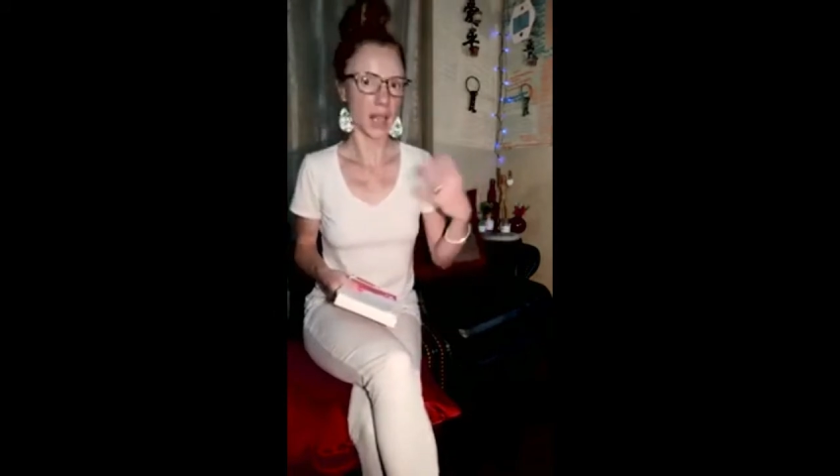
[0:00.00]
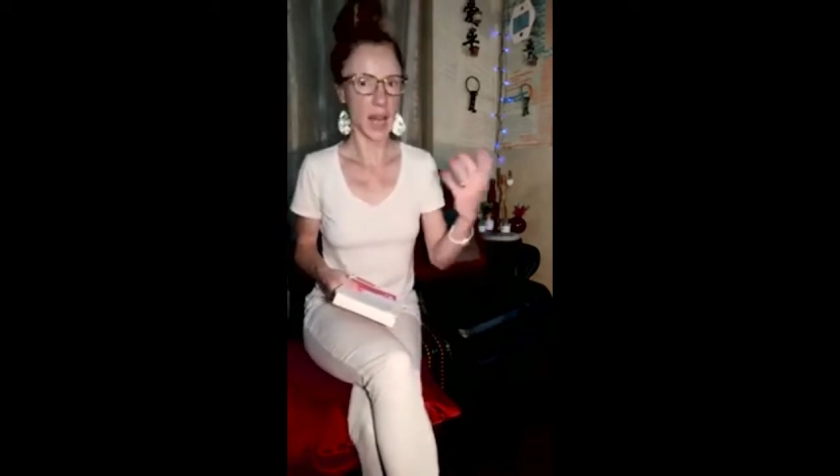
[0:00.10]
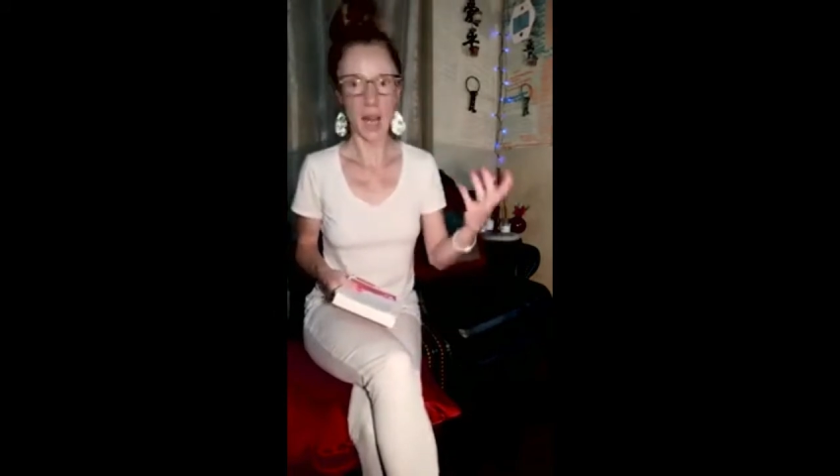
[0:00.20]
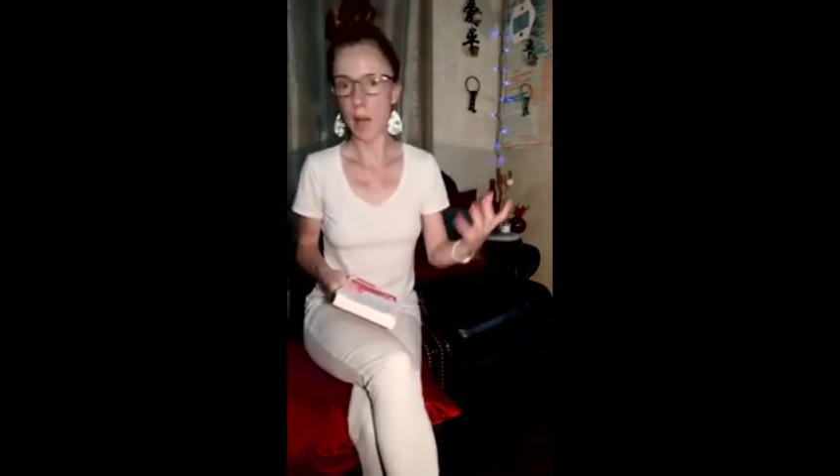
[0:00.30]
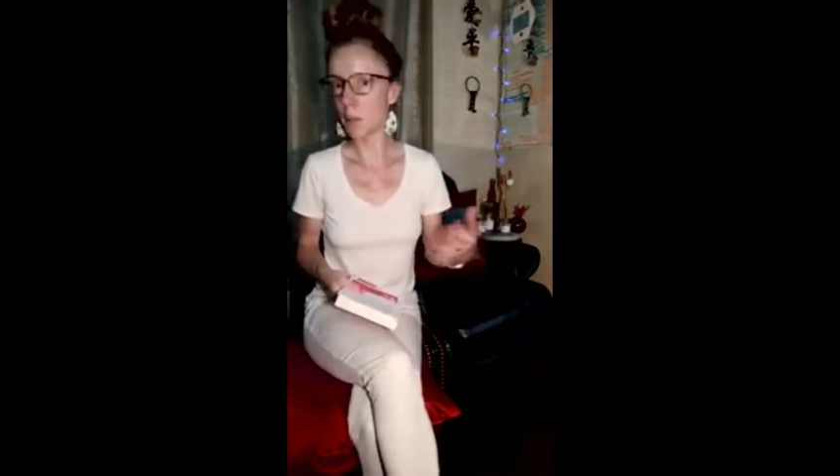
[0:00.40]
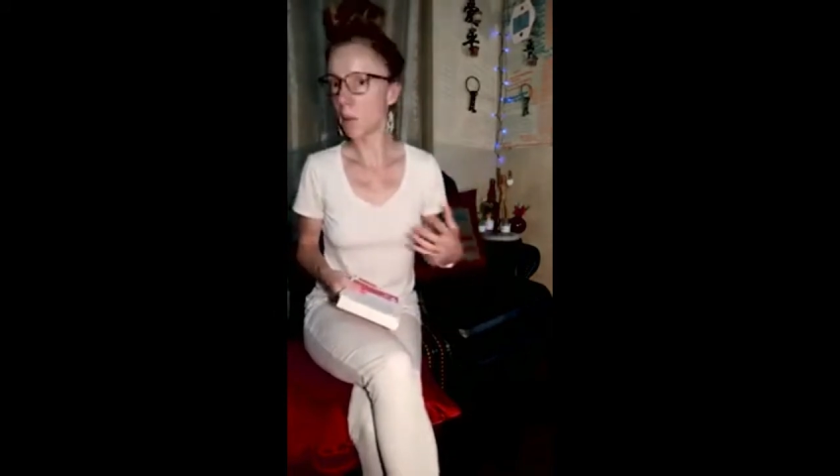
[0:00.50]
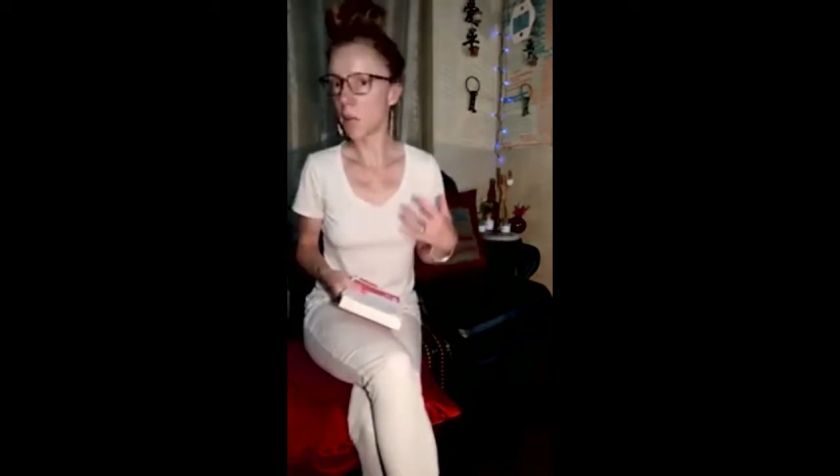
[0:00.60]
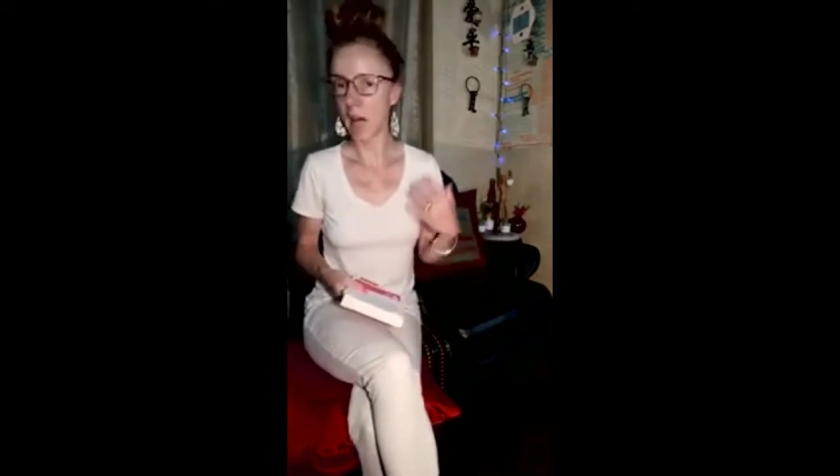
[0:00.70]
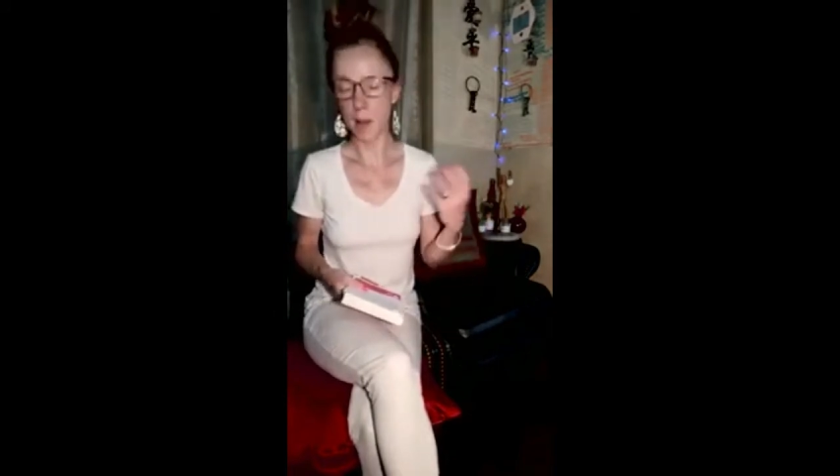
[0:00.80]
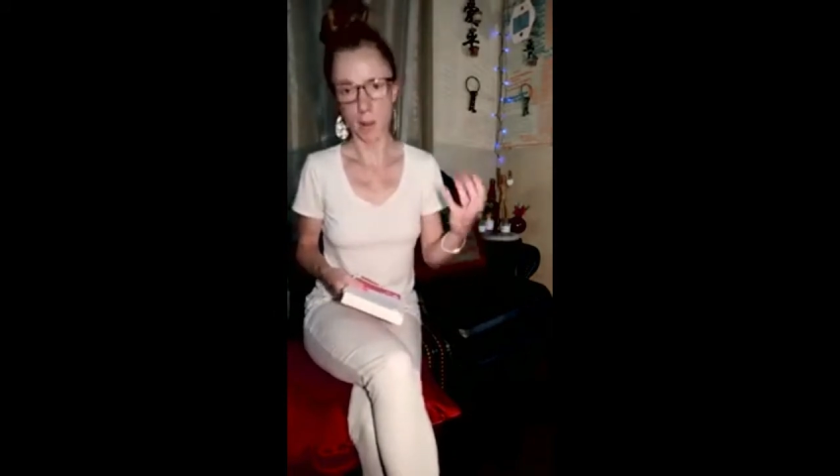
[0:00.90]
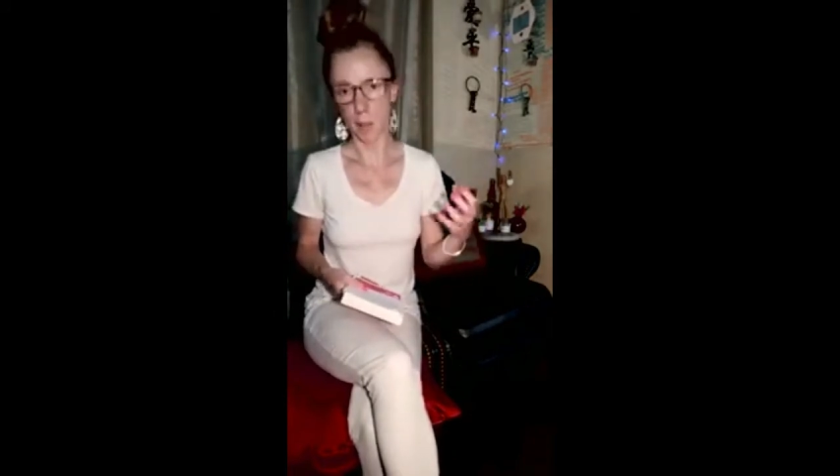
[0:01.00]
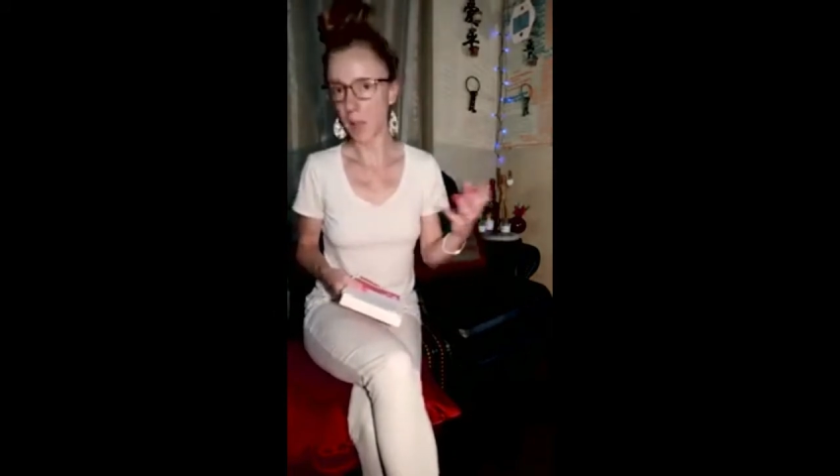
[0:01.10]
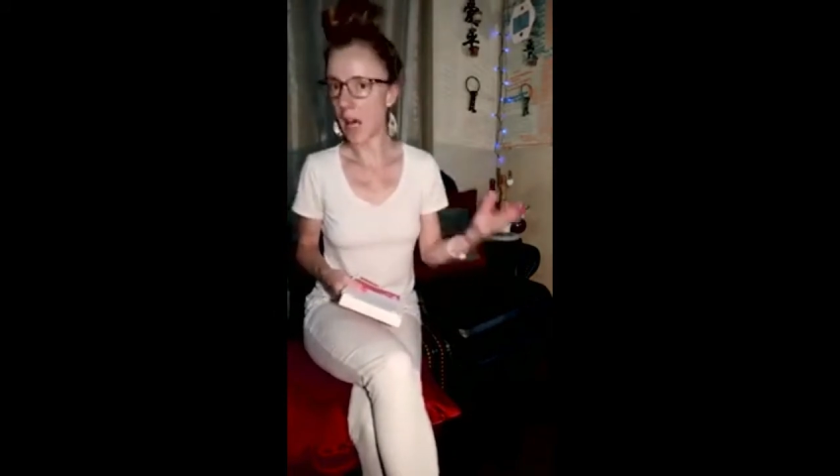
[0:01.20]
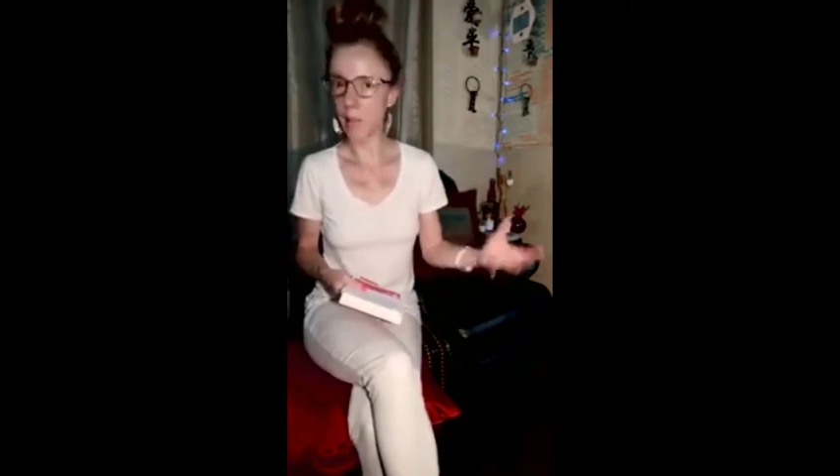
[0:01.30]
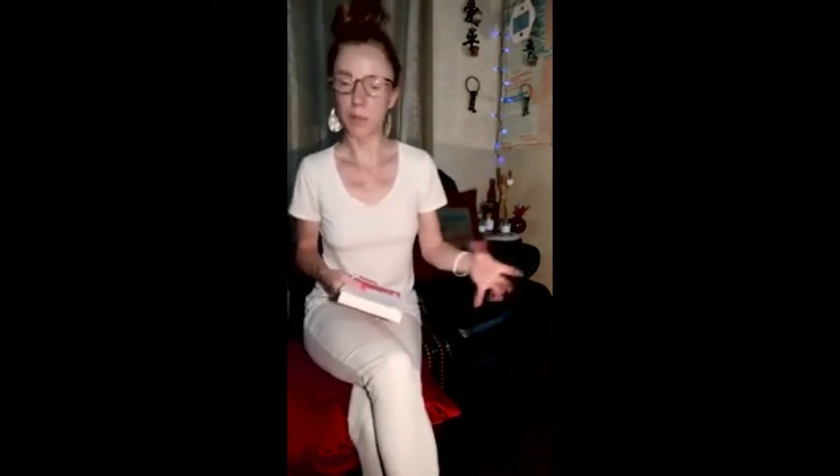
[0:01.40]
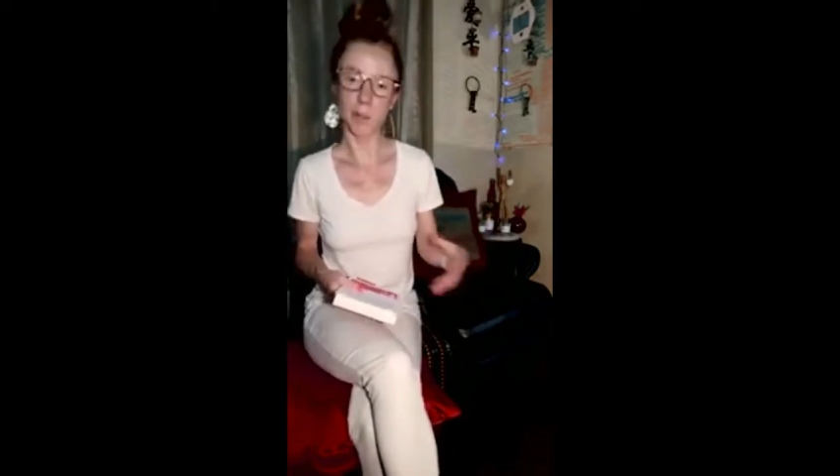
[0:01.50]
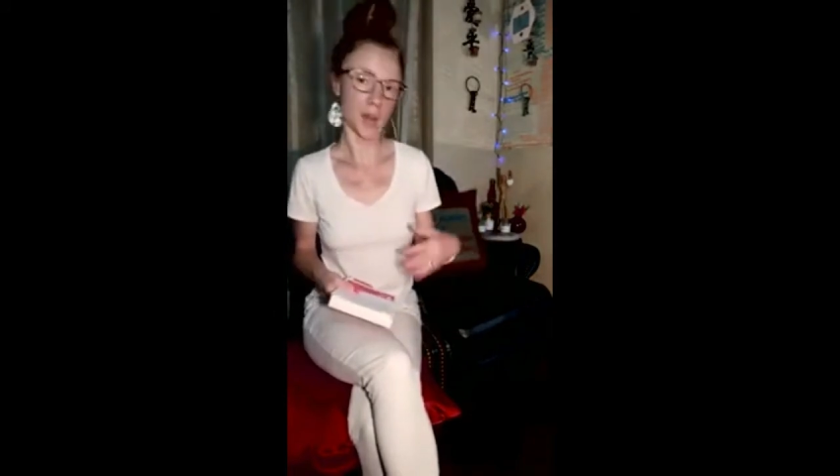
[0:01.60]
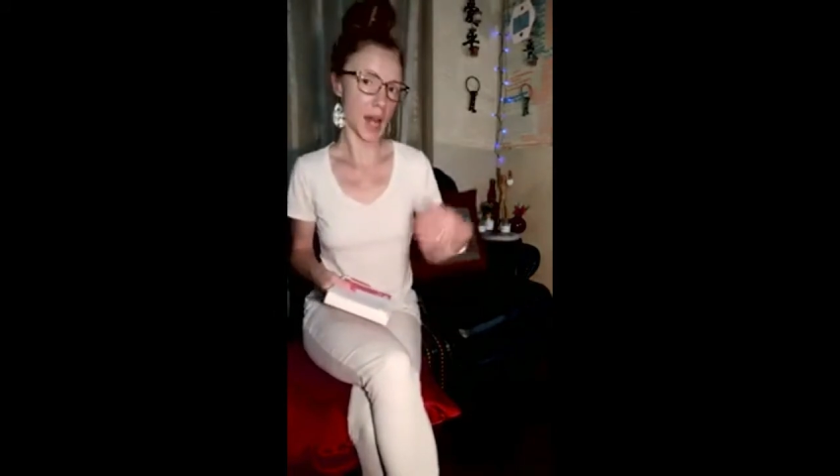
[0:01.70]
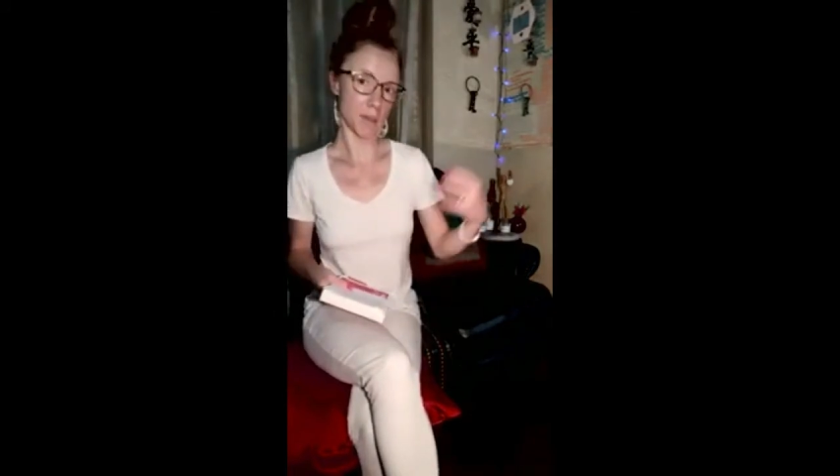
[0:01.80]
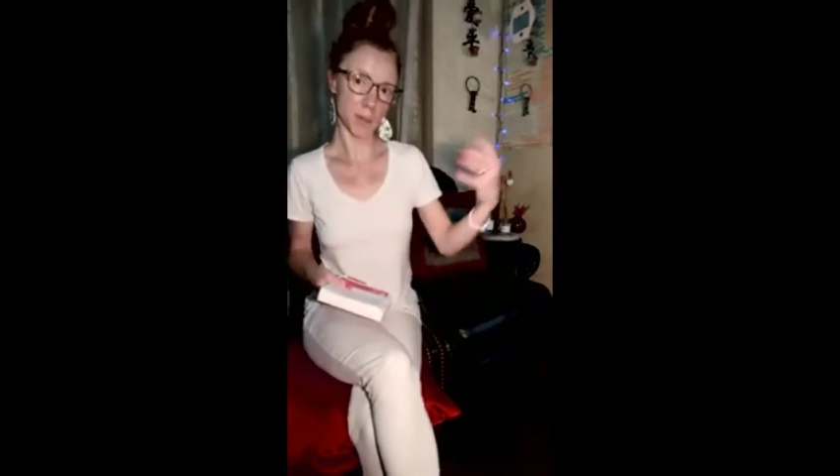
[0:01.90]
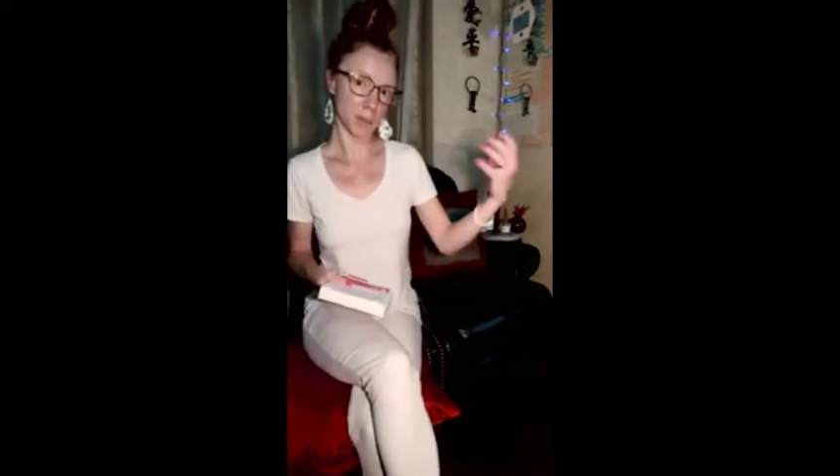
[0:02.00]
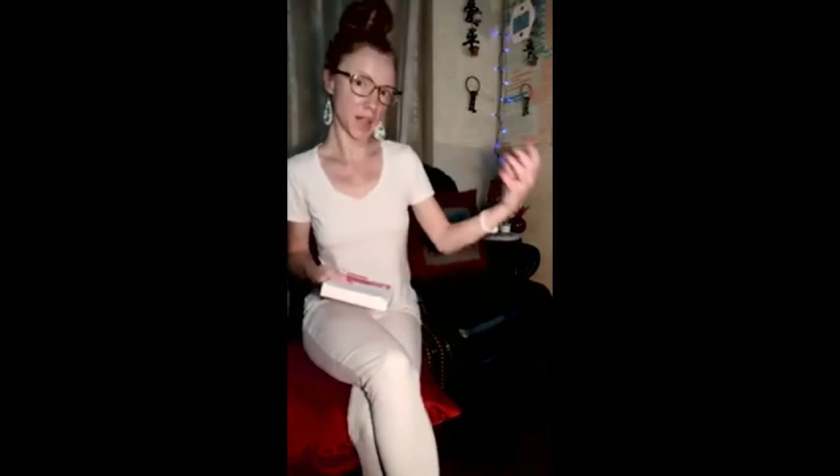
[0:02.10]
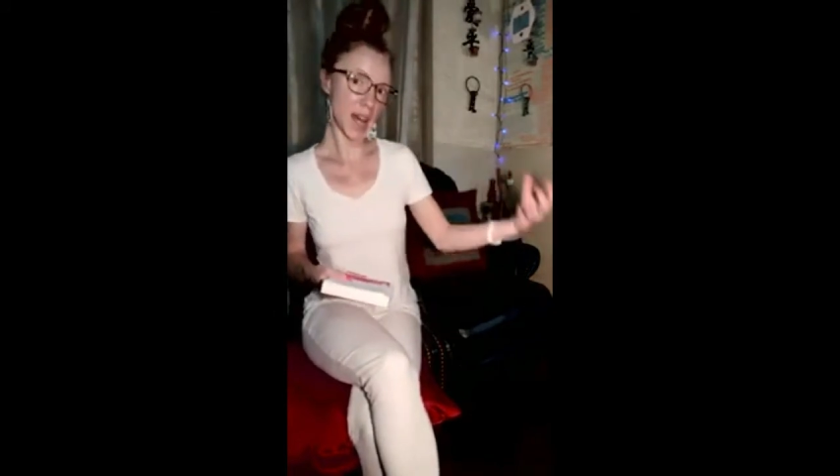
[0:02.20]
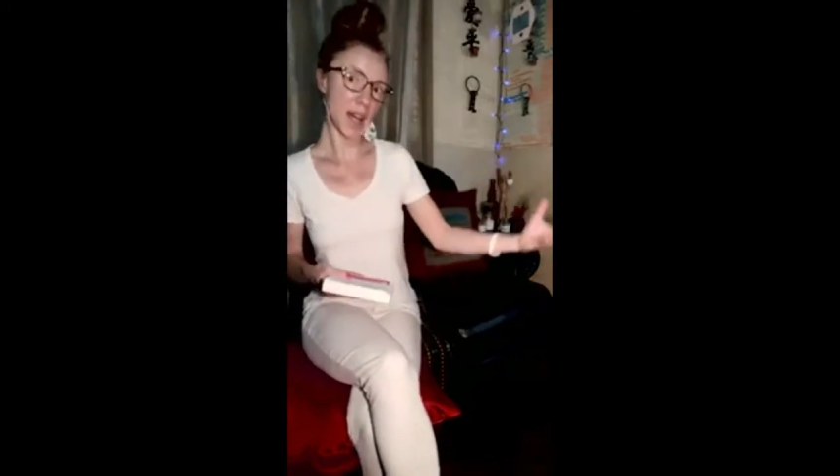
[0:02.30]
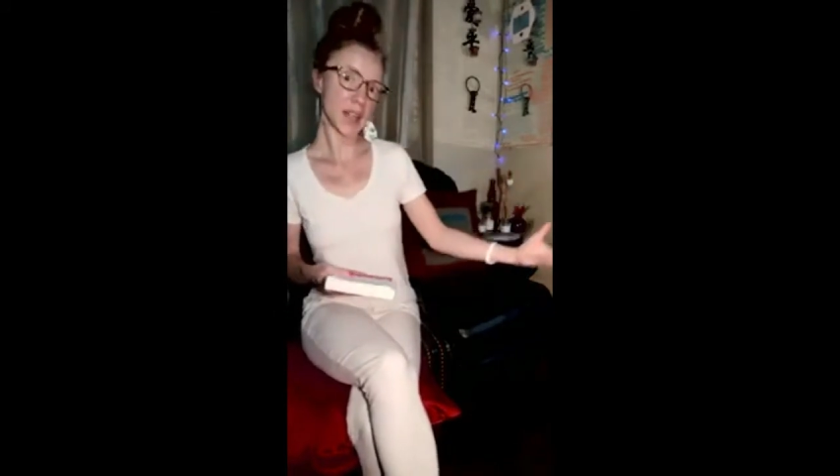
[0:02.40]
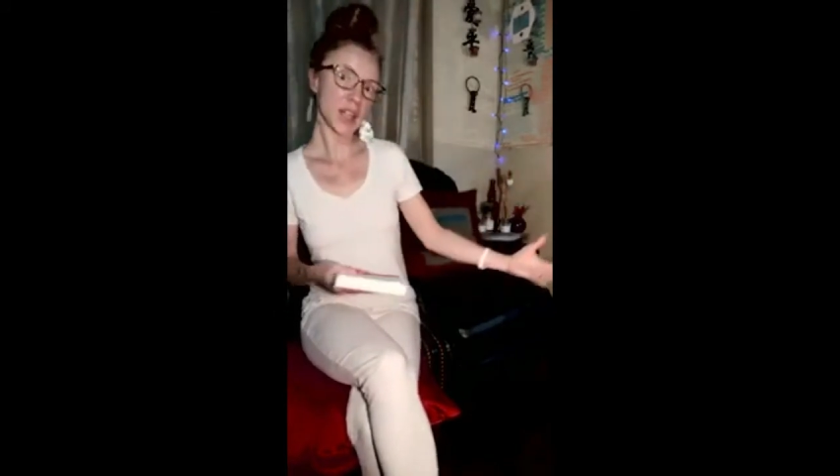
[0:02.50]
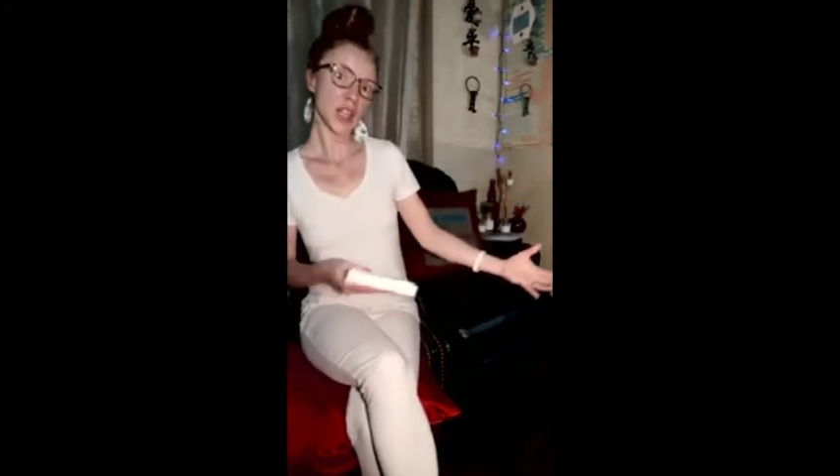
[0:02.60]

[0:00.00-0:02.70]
blah, blah, blah, blah, blah, blah, blah, blah,